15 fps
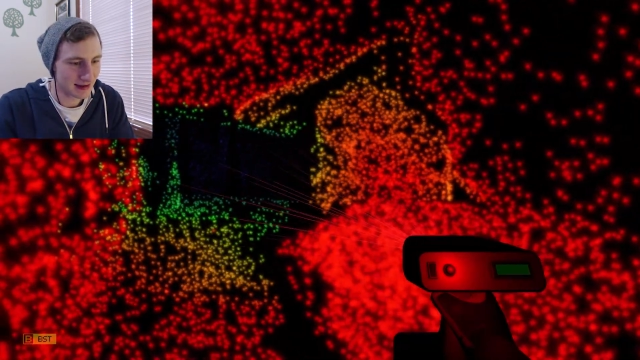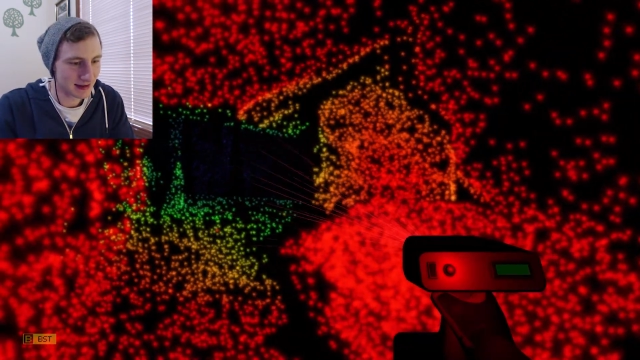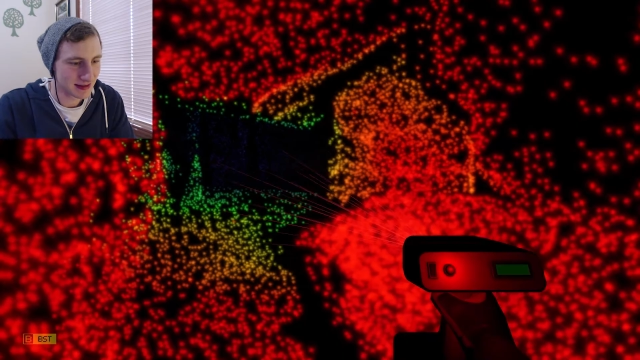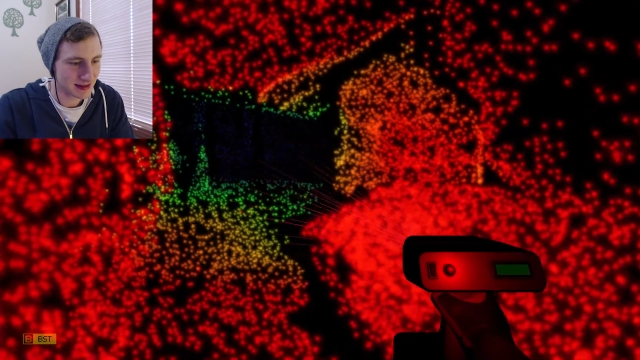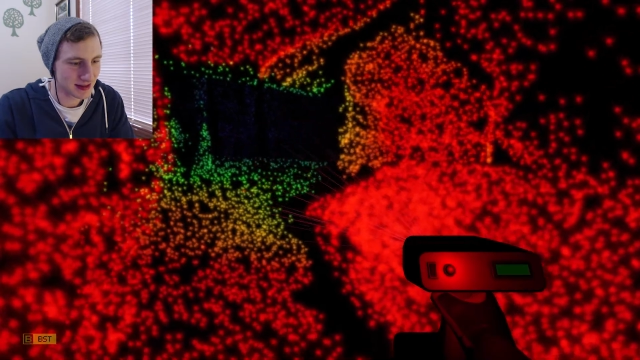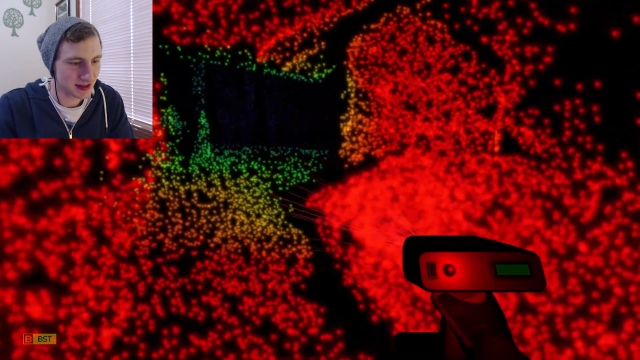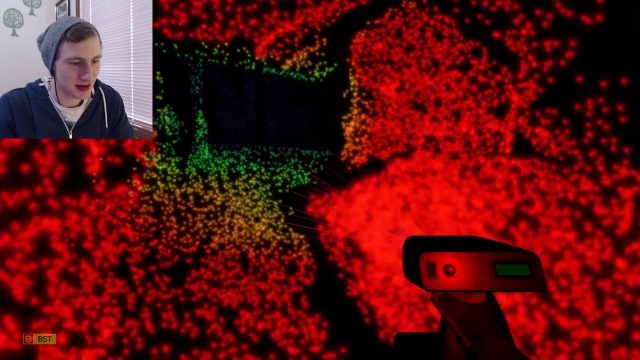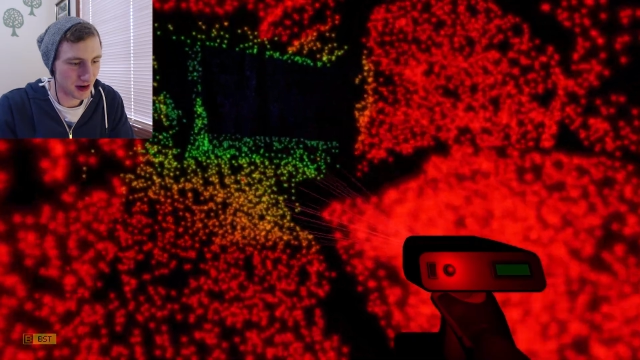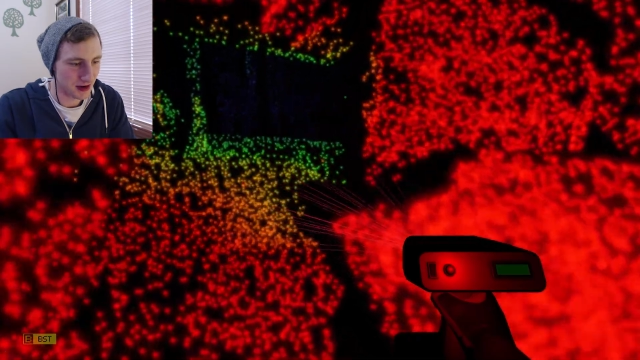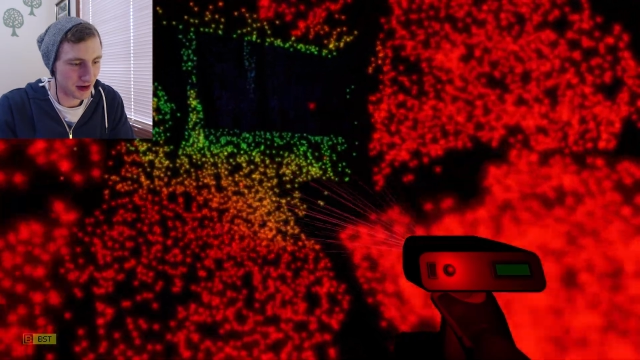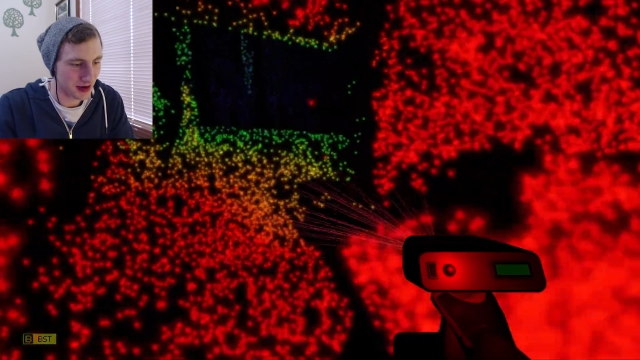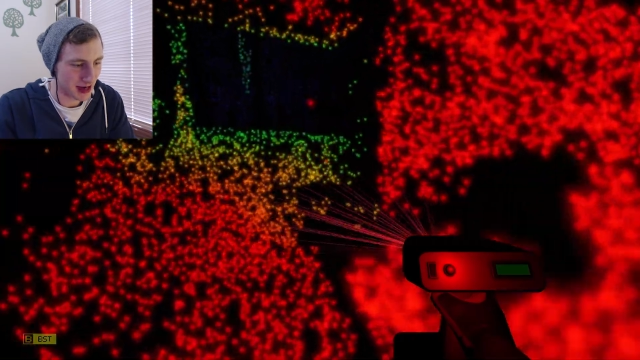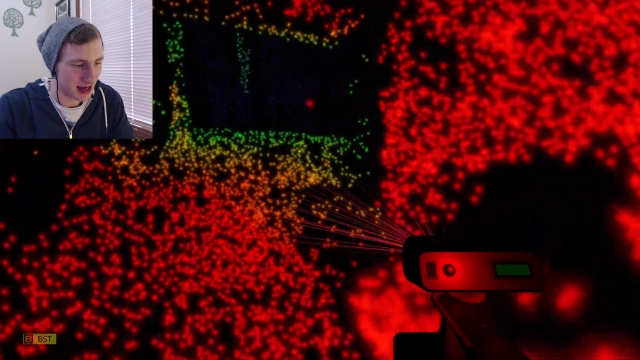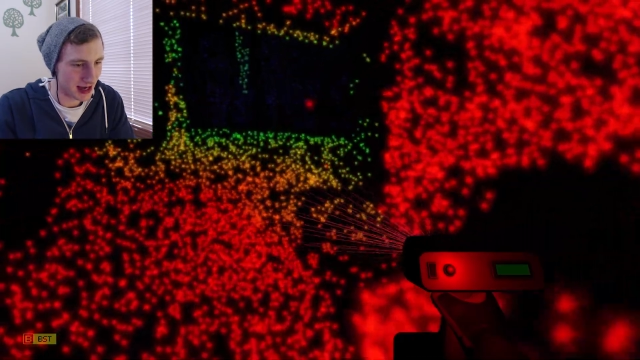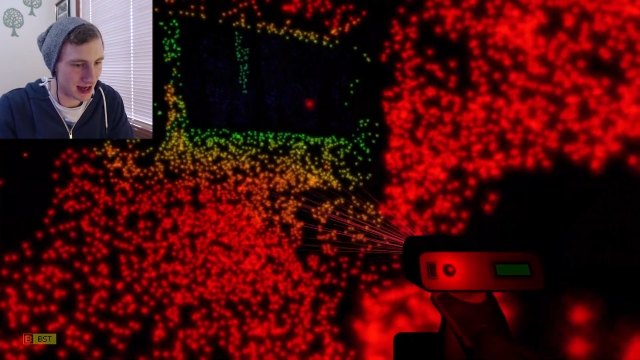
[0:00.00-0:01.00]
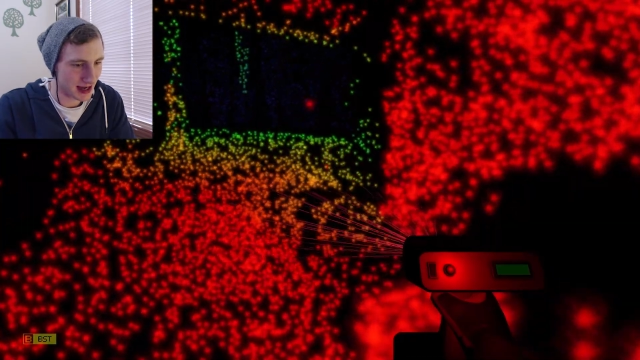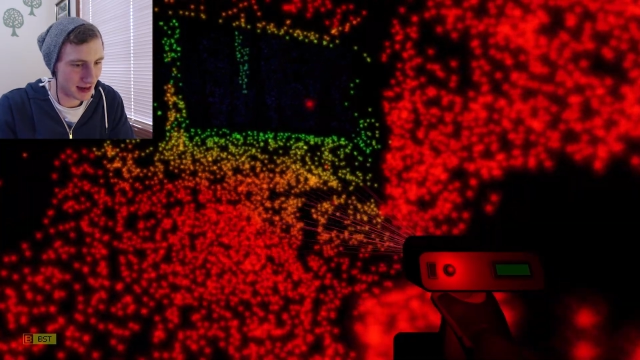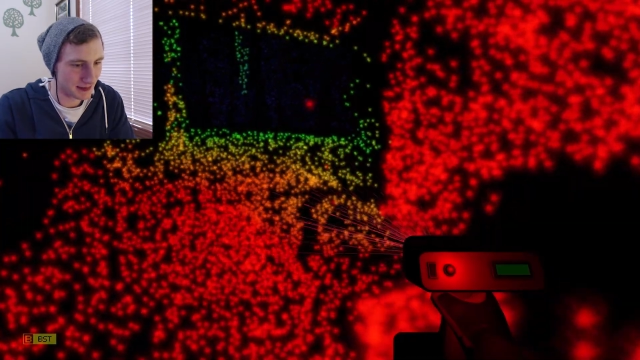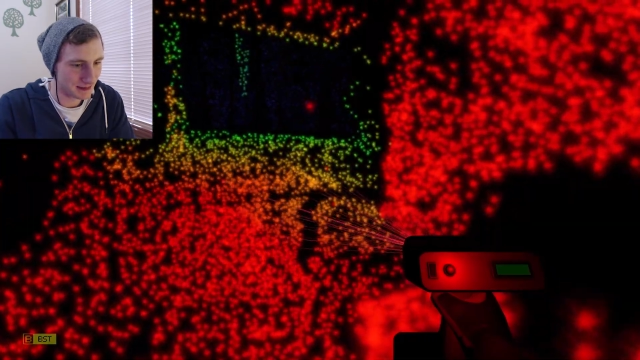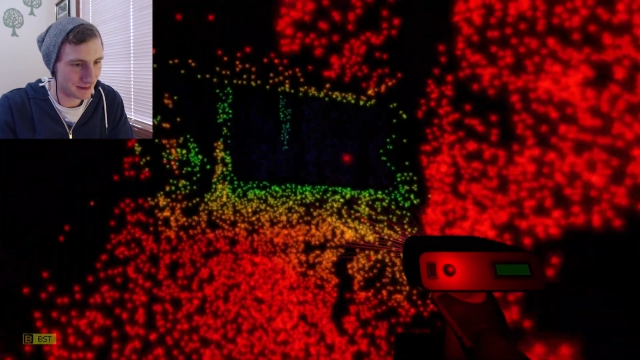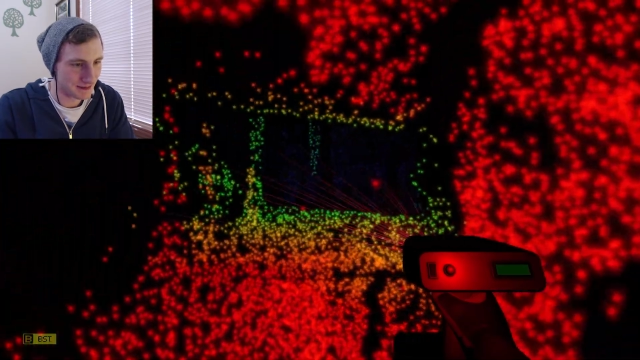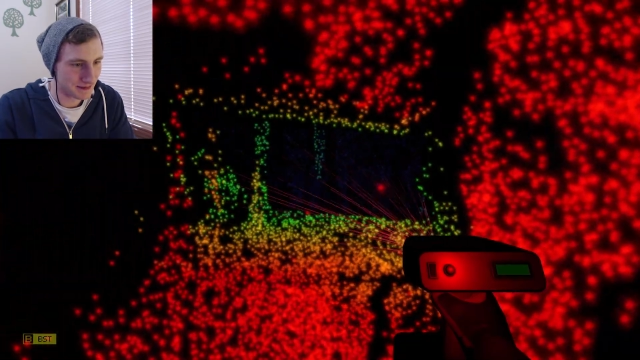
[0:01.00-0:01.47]
So,
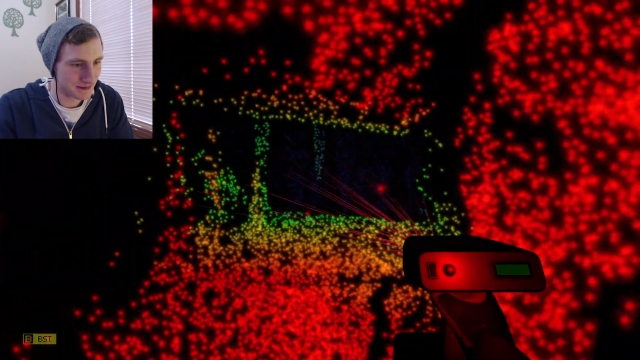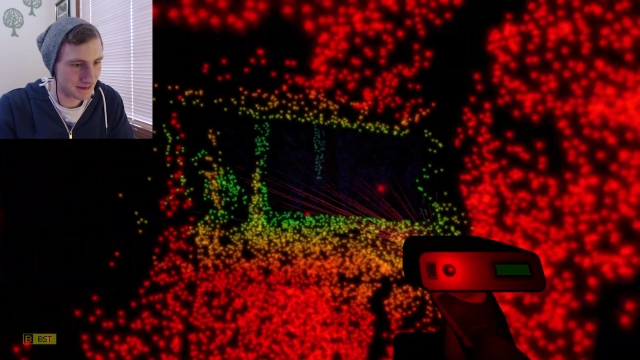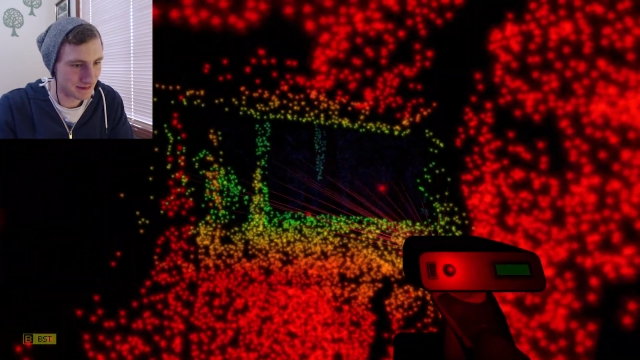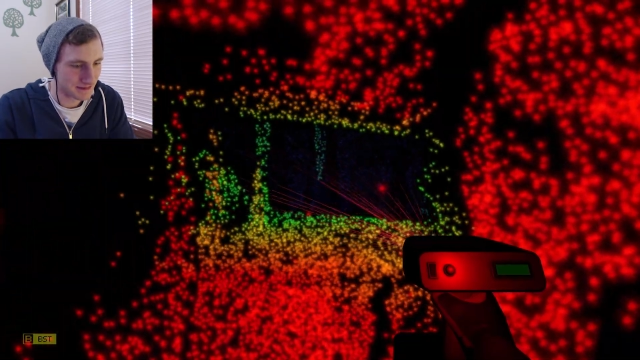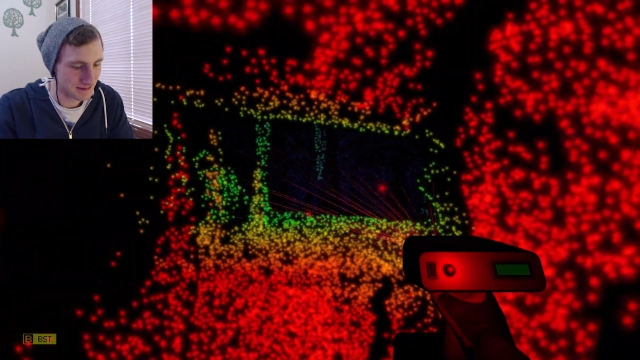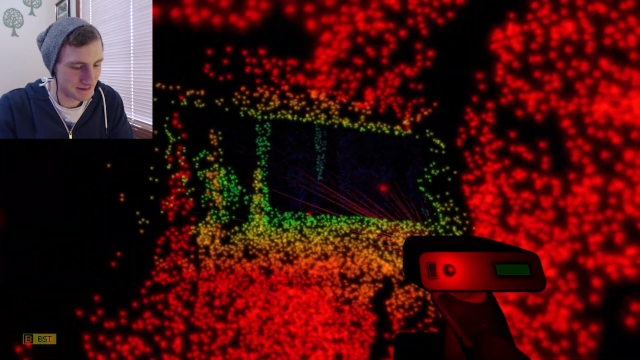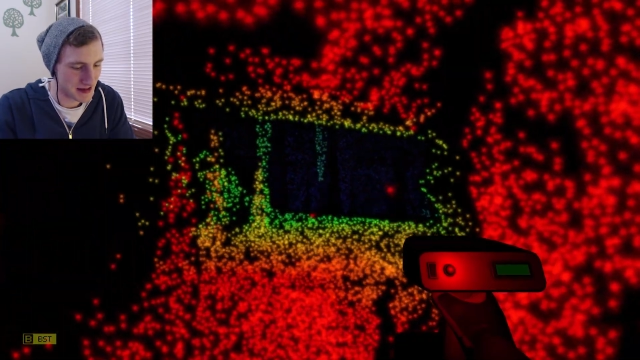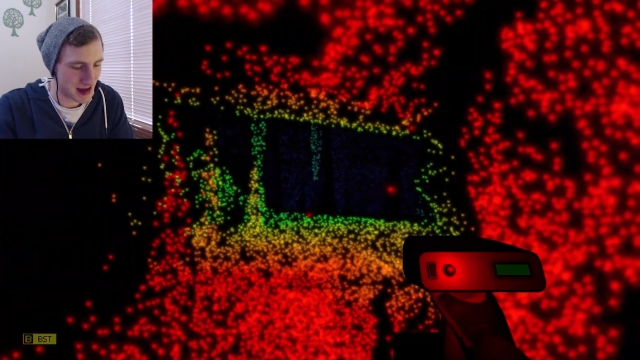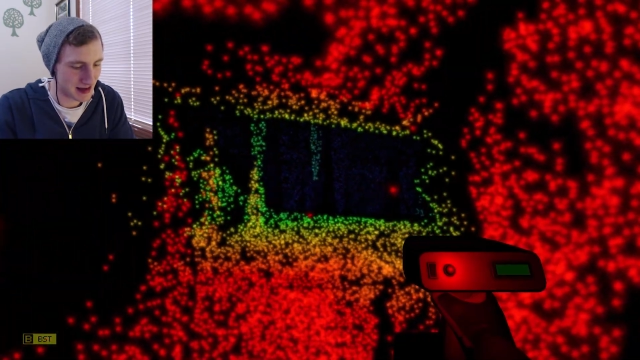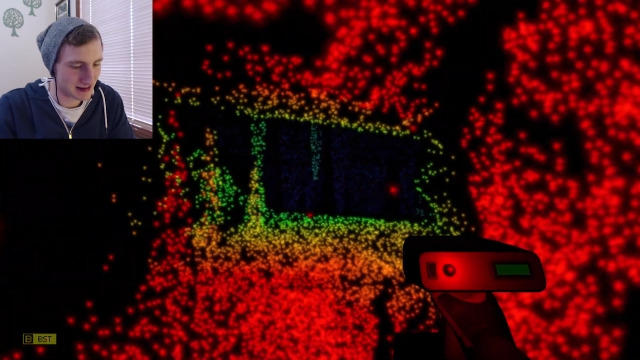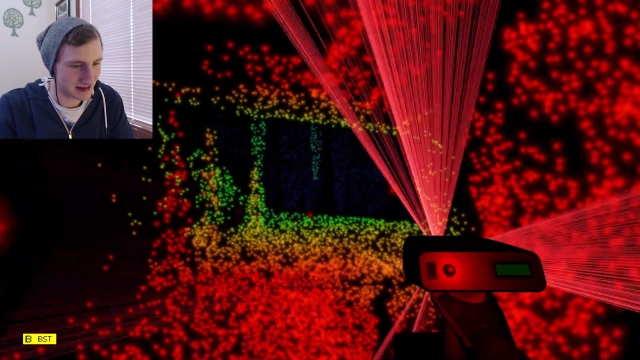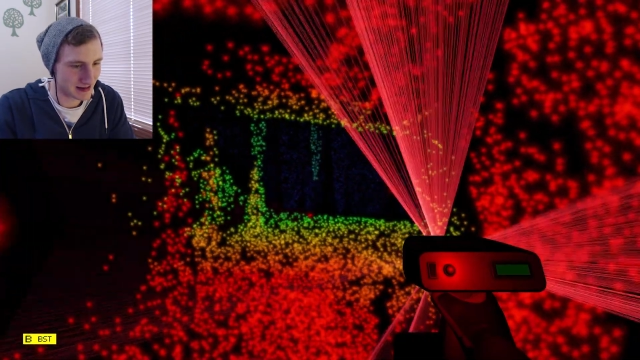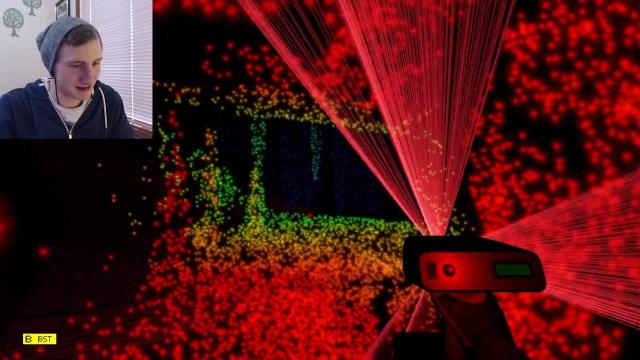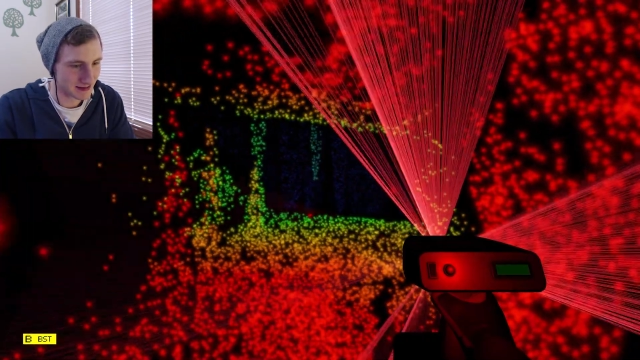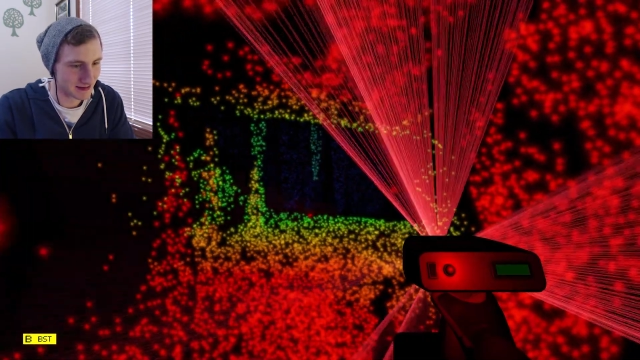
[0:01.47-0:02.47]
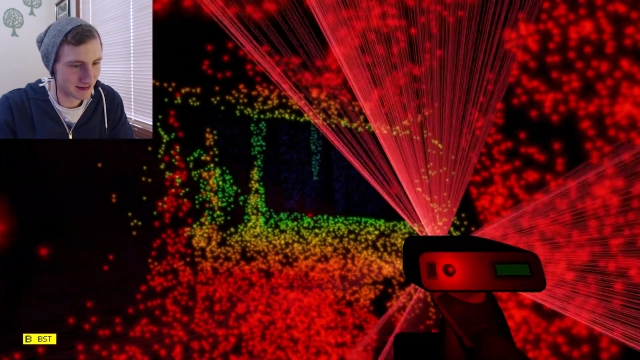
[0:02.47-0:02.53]
yes,